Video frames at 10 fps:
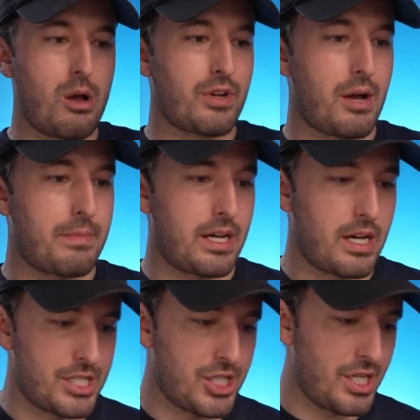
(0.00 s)
I've got my
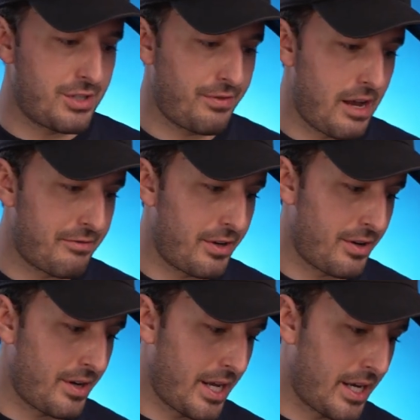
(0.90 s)
GH5
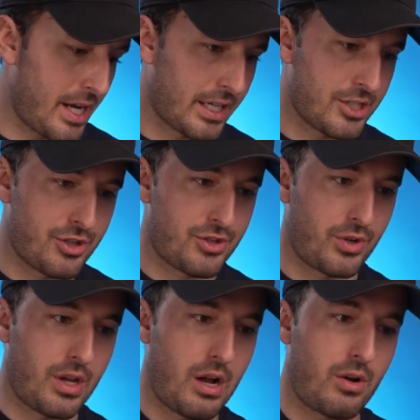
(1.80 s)
here, and I can just show
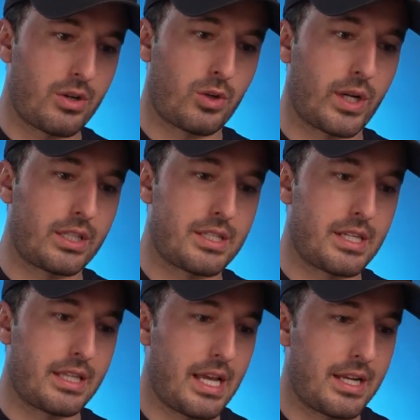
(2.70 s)
you how I'd quickly
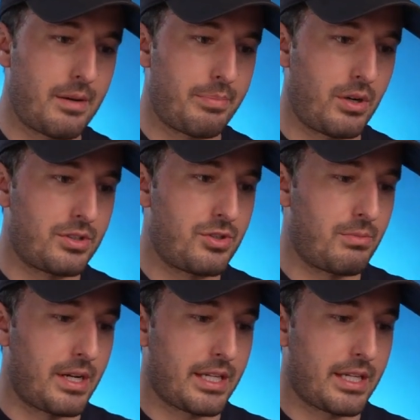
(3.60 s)
set that up onto my